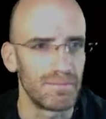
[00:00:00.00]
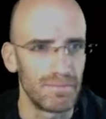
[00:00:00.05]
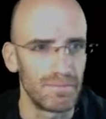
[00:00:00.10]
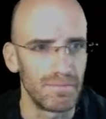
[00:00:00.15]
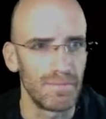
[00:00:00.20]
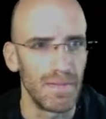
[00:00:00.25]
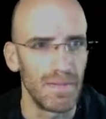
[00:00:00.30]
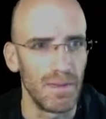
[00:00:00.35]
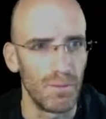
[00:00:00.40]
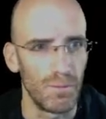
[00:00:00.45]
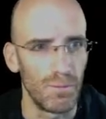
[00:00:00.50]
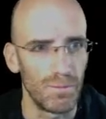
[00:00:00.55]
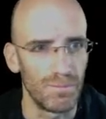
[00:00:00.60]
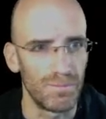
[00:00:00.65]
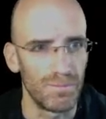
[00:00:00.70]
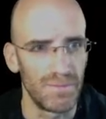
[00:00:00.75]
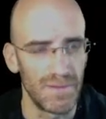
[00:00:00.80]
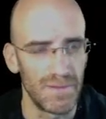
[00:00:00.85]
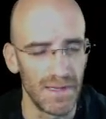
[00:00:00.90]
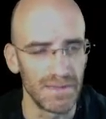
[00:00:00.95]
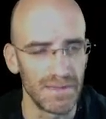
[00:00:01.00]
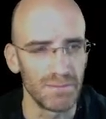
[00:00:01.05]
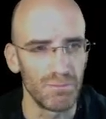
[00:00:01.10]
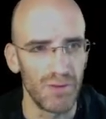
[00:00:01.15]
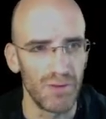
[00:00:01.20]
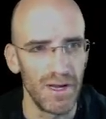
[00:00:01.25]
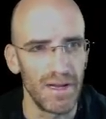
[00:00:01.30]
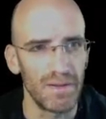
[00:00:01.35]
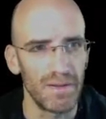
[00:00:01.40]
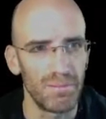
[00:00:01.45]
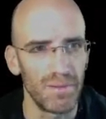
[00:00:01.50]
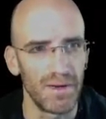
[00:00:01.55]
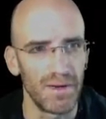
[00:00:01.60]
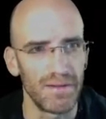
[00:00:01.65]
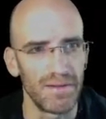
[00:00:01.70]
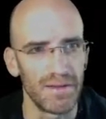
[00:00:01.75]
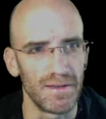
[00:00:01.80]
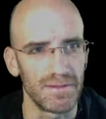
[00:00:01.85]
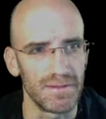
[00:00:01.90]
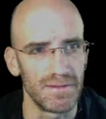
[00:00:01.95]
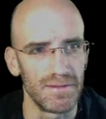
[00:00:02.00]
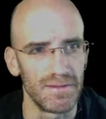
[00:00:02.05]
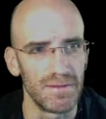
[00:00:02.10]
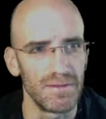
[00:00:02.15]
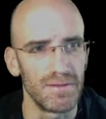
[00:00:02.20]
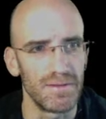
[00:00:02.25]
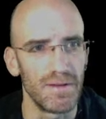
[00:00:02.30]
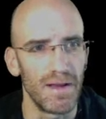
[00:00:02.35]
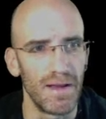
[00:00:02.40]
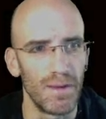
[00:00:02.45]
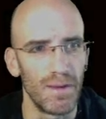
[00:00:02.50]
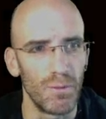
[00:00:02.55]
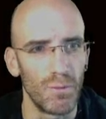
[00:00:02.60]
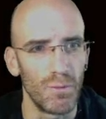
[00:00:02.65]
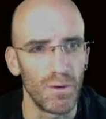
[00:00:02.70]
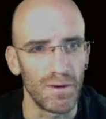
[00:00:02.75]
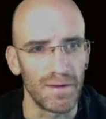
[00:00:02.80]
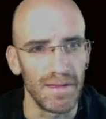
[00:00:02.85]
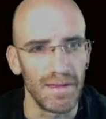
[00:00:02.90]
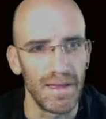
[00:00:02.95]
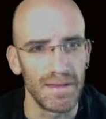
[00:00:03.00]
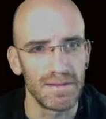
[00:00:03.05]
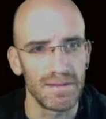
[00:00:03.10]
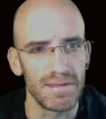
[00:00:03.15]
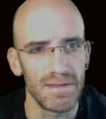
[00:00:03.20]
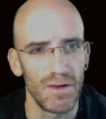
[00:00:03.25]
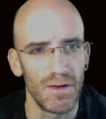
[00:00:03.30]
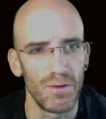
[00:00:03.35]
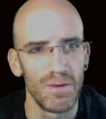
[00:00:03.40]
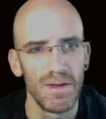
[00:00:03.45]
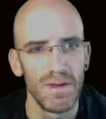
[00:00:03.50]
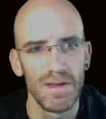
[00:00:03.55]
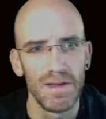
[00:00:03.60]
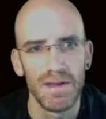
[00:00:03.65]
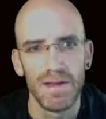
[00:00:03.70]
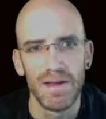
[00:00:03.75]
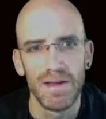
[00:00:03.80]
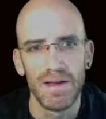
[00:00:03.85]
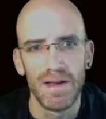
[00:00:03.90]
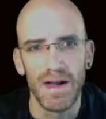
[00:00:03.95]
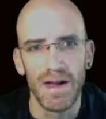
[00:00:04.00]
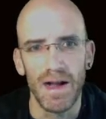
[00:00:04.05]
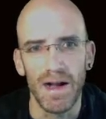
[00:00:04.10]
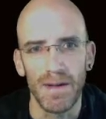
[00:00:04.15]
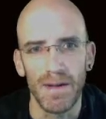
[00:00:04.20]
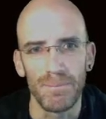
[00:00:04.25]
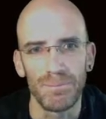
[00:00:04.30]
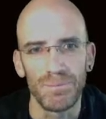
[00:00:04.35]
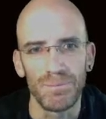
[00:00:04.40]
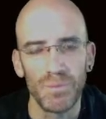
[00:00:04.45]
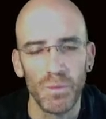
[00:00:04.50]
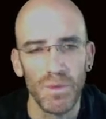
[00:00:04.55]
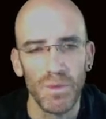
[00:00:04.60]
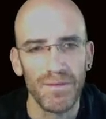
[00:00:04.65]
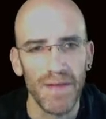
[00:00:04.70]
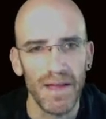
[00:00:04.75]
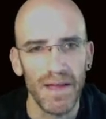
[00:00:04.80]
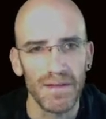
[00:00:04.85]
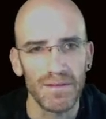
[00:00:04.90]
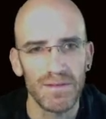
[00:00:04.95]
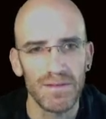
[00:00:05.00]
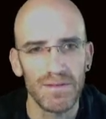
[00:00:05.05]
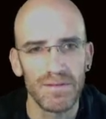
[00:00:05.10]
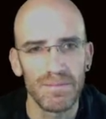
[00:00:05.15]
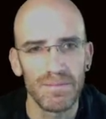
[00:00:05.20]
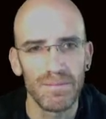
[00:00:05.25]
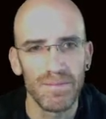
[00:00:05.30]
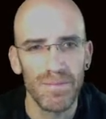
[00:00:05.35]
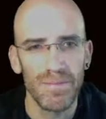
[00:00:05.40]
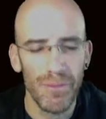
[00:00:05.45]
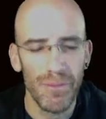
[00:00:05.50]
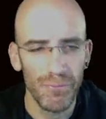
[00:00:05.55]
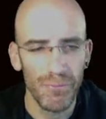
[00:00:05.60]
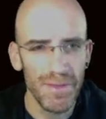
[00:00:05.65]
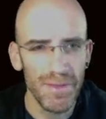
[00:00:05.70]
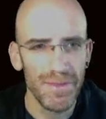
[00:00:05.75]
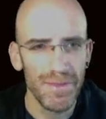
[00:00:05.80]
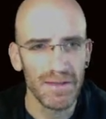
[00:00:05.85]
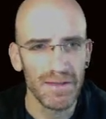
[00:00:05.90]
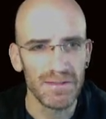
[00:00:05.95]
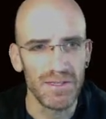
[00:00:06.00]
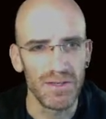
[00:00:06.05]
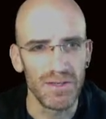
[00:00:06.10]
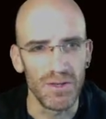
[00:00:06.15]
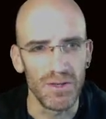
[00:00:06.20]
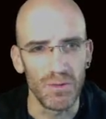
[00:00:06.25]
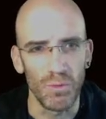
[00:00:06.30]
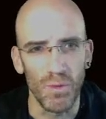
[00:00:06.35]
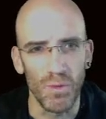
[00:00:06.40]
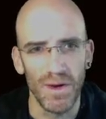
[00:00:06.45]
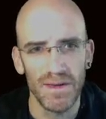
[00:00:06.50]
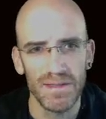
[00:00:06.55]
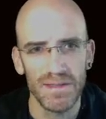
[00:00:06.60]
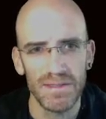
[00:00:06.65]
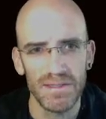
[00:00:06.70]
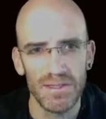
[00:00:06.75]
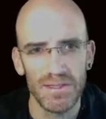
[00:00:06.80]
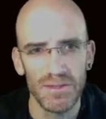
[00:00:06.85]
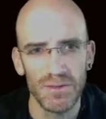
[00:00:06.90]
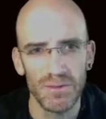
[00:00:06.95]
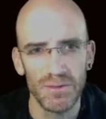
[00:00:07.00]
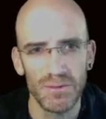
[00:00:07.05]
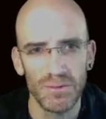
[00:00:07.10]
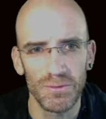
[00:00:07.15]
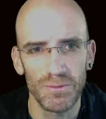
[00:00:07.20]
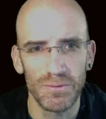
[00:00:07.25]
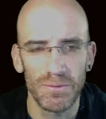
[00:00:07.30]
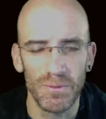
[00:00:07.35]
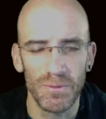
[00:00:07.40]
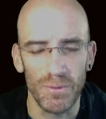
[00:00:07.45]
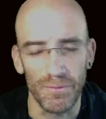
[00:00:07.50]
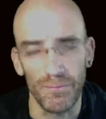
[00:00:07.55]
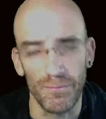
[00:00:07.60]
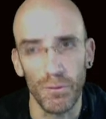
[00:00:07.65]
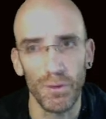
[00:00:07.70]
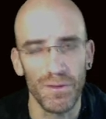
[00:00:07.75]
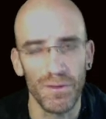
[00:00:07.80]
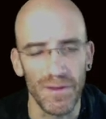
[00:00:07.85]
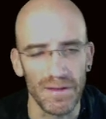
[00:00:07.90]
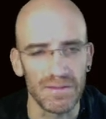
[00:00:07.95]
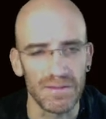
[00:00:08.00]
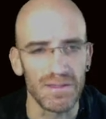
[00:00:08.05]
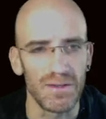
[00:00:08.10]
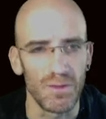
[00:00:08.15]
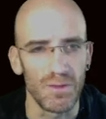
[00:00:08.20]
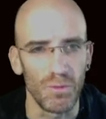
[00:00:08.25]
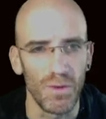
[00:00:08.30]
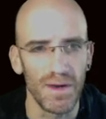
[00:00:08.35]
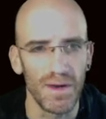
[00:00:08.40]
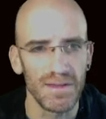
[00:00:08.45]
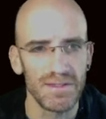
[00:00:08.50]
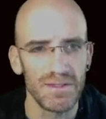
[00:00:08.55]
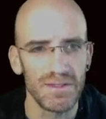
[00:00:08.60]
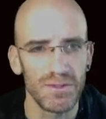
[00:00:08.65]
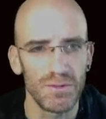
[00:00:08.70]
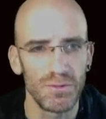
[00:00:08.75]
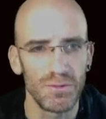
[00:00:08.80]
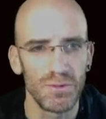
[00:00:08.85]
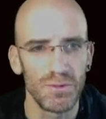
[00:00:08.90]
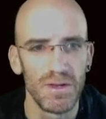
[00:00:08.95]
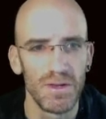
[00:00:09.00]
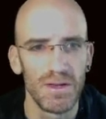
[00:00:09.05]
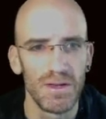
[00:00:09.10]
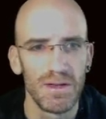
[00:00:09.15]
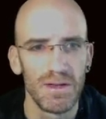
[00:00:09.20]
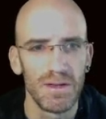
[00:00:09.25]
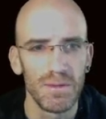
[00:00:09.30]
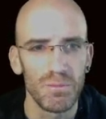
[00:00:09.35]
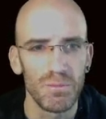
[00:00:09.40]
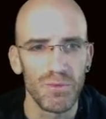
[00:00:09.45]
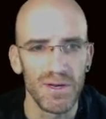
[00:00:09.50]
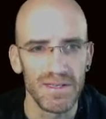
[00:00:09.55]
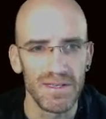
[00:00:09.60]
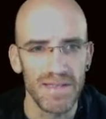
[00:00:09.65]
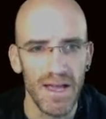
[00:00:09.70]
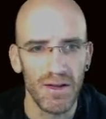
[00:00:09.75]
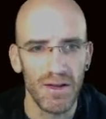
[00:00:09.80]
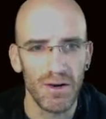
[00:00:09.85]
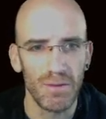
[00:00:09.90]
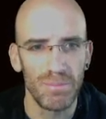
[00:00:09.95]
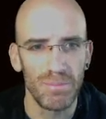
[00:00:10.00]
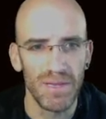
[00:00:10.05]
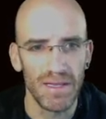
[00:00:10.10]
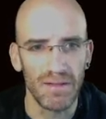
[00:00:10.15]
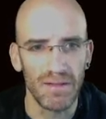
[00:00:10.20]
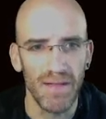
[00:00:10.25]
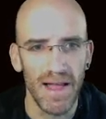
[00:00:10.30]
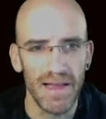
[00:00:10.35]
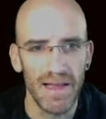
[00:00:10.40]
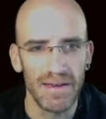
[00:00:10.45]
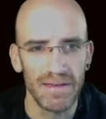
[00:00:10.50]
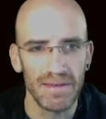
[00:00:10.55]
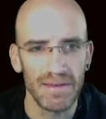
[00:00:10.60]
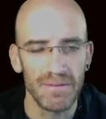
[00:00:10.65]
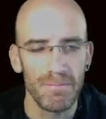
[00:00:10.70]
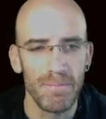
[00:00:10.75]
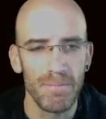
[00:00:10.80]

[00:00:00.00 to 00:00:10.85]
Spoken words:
It doesn't break, but it doesn't work yet. So we've got three things to do. Four things to do. One is to print out our Pig Latin